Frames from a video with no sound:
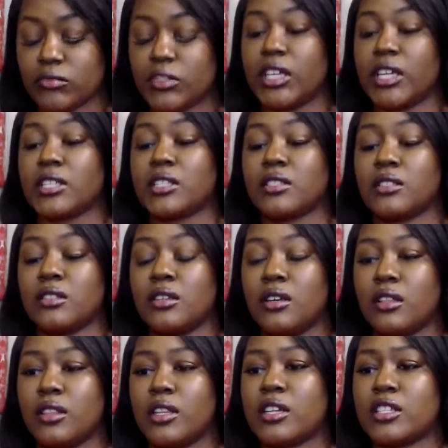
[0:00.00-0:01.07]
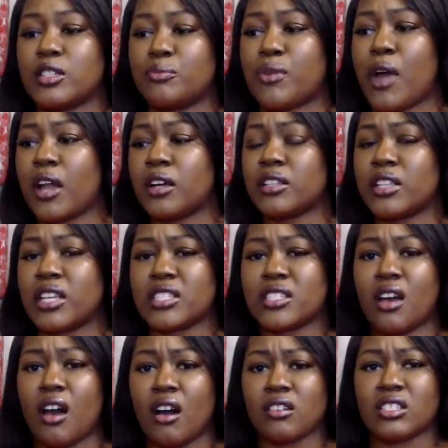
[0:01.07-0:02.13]
Yes, there's a product that's
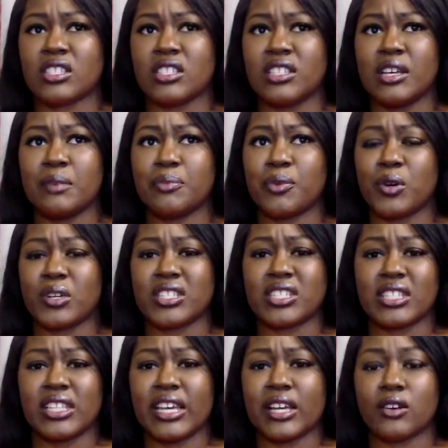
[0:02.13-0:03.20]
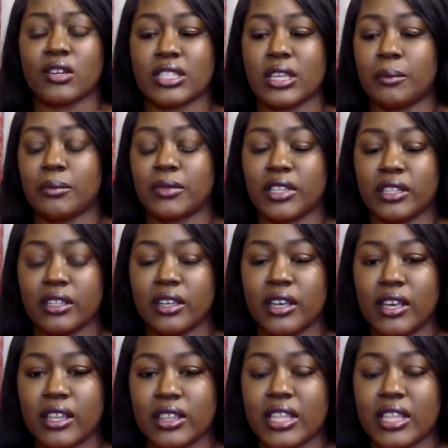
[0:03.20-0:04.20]
called Slip or Slick or something.